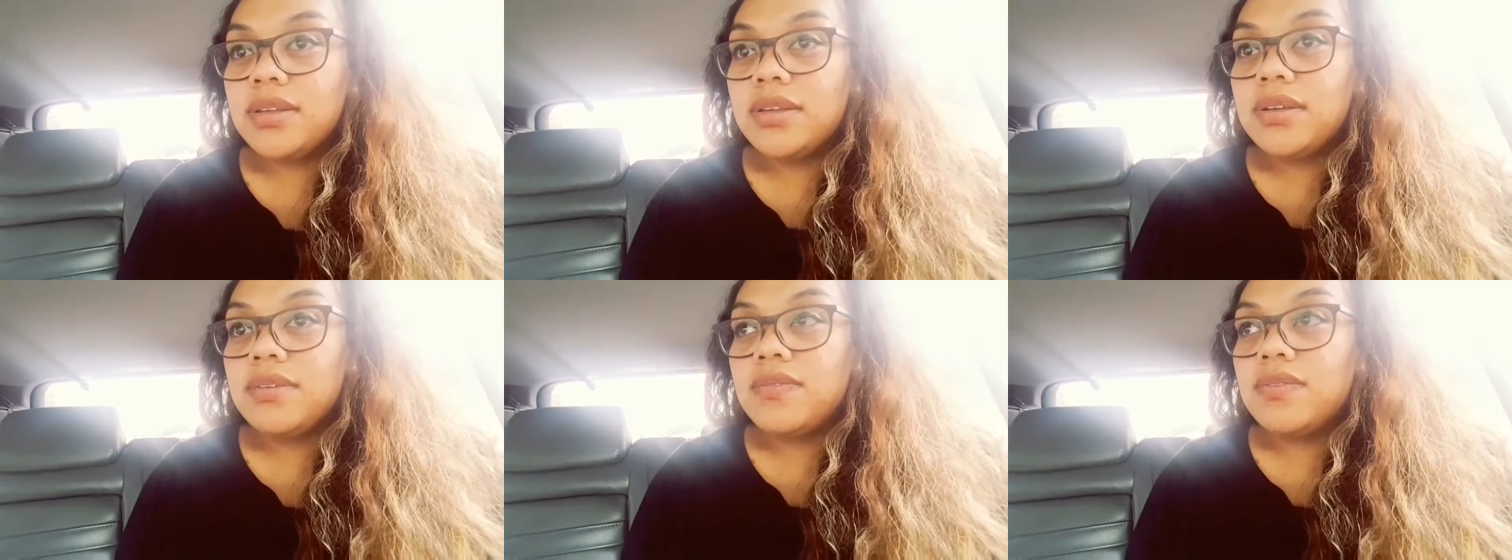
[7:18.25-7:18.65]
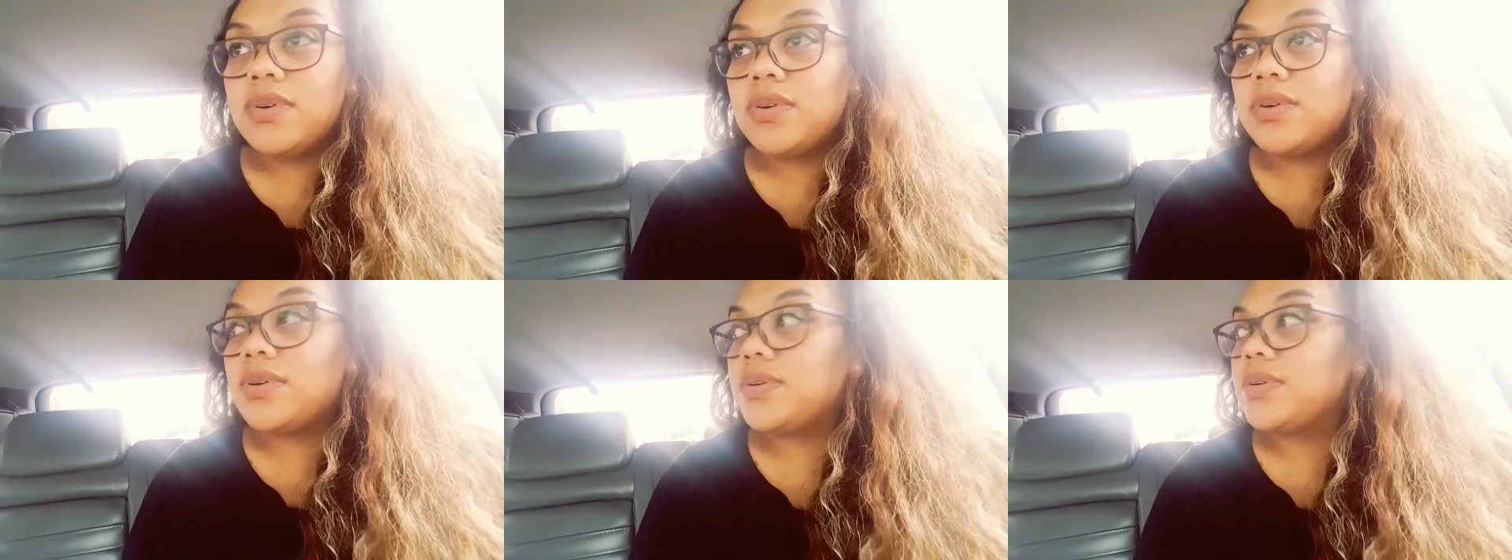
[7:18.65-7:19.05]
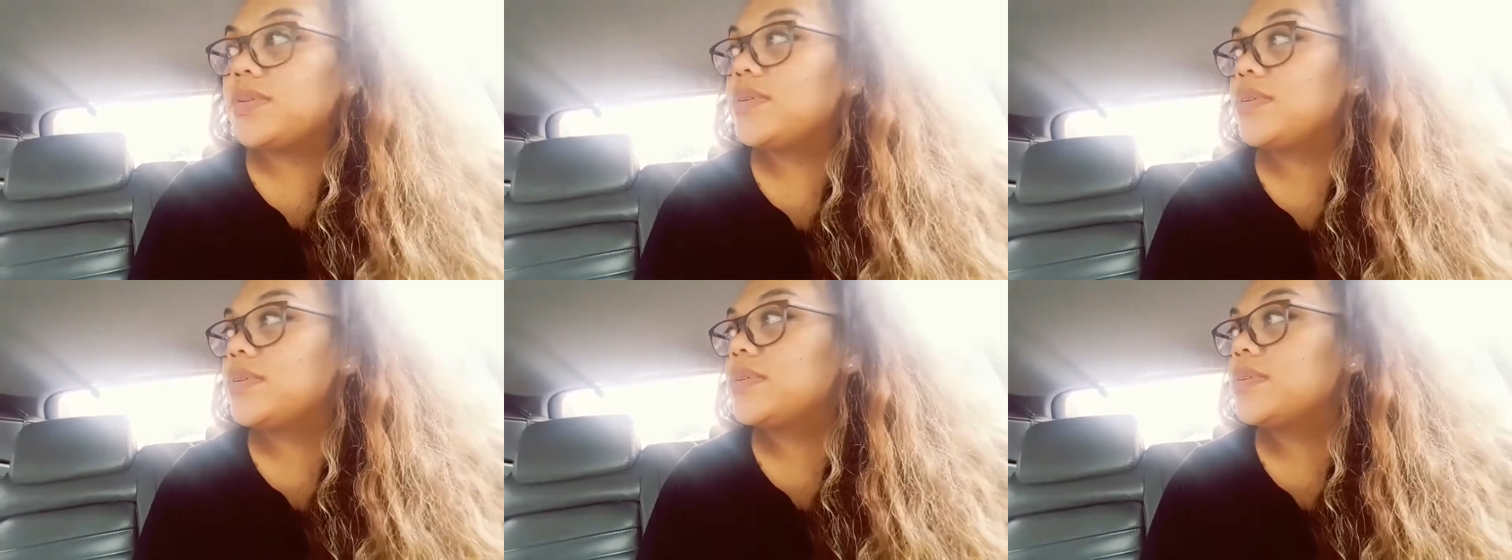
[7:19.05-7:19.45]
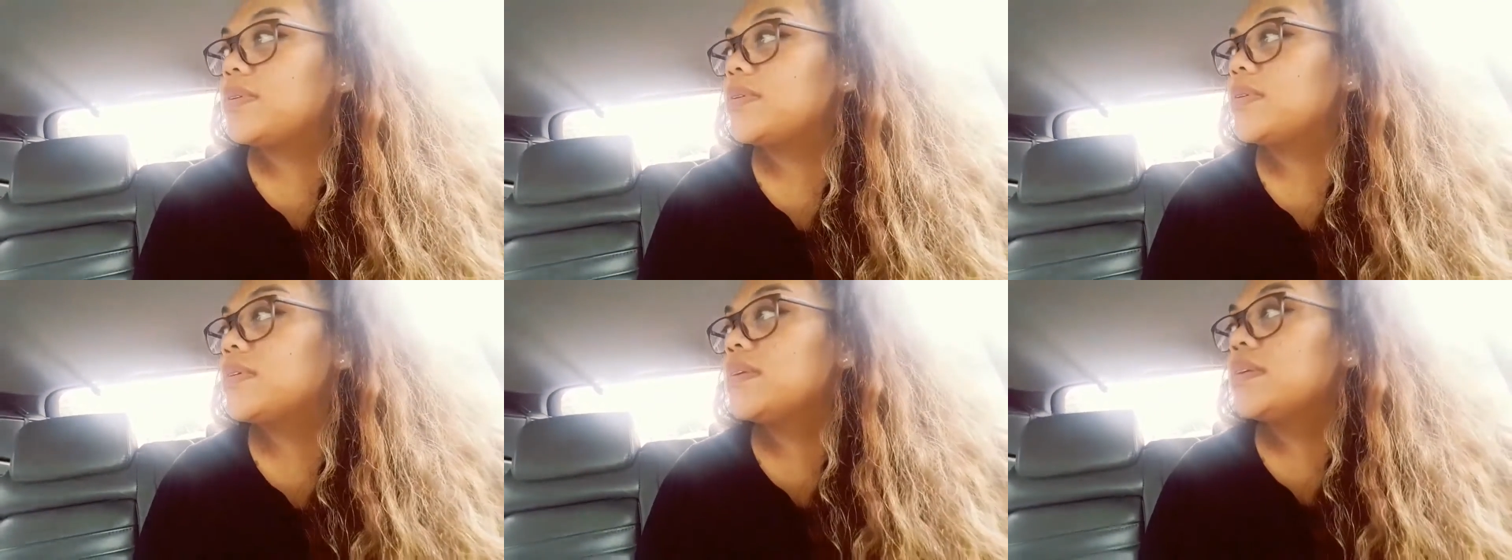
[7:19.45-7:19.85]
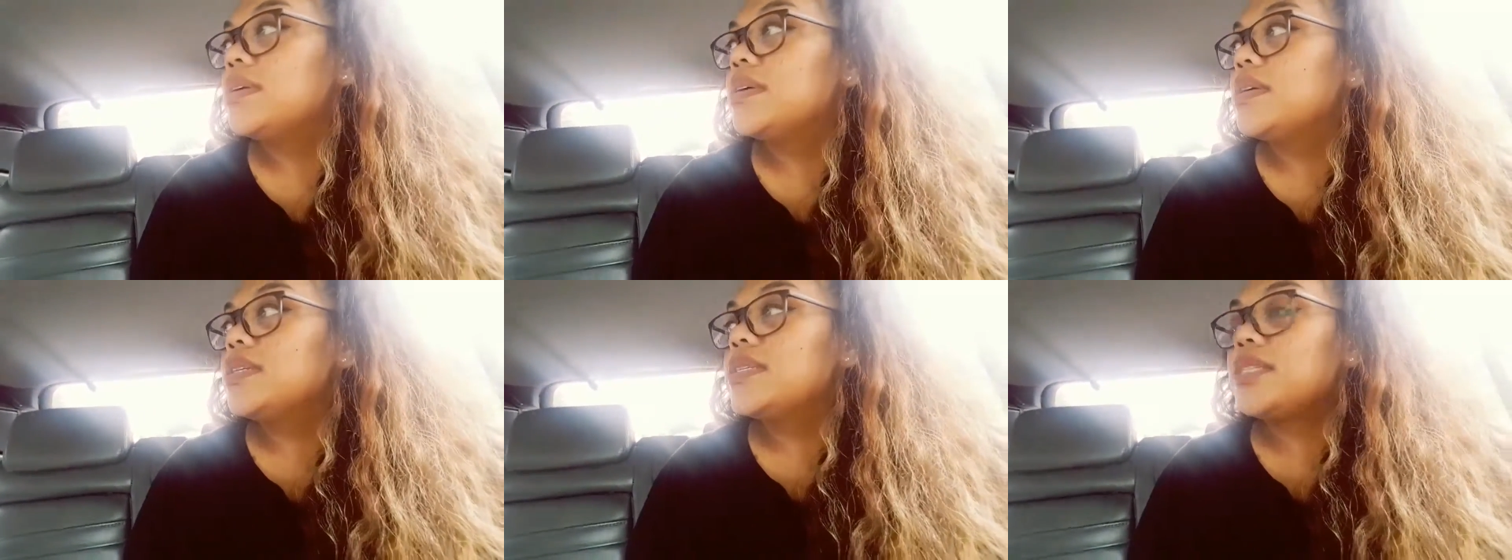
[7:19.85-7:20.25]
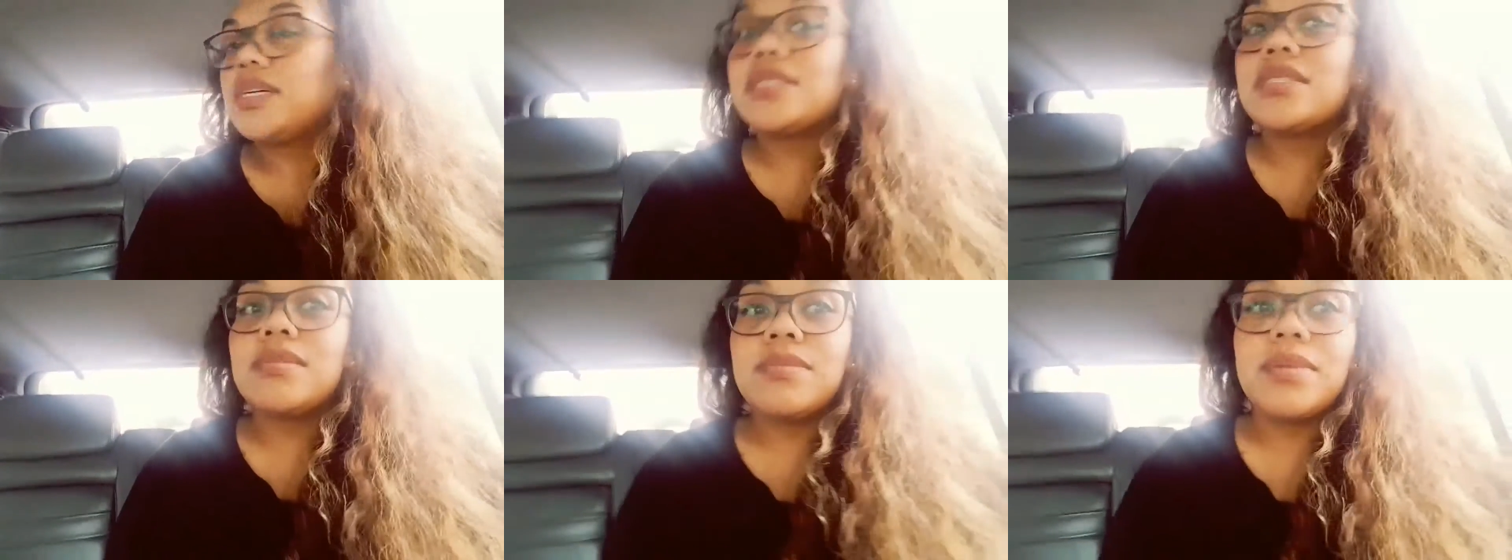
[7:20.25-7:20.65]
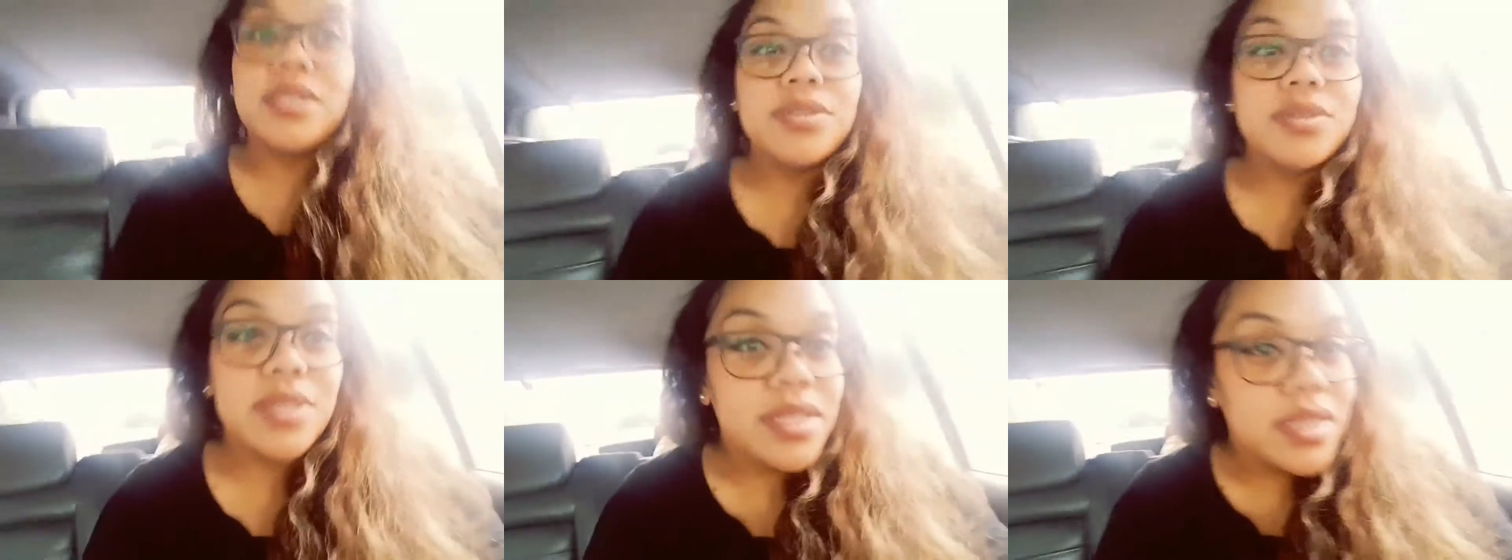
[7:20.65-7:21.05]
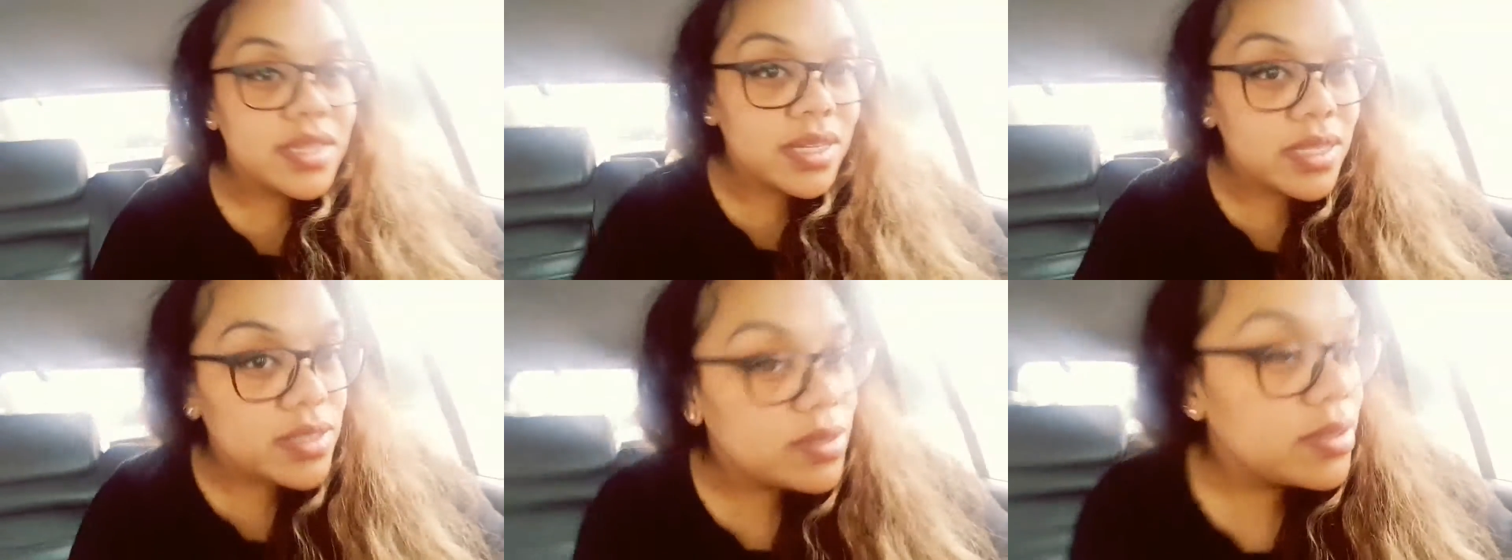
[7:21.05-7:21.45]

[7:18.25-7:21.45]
or chuck some petrol in there too.